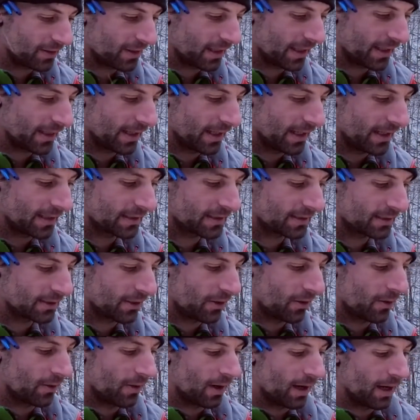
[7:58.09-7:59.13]
like this,
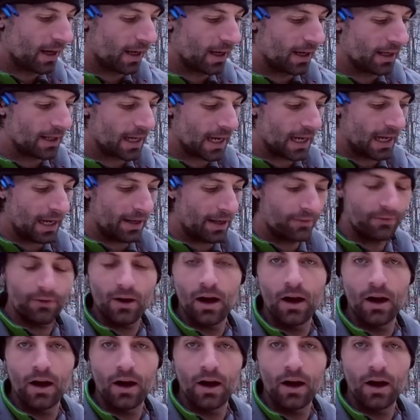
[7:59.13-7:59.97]
so yeah, I have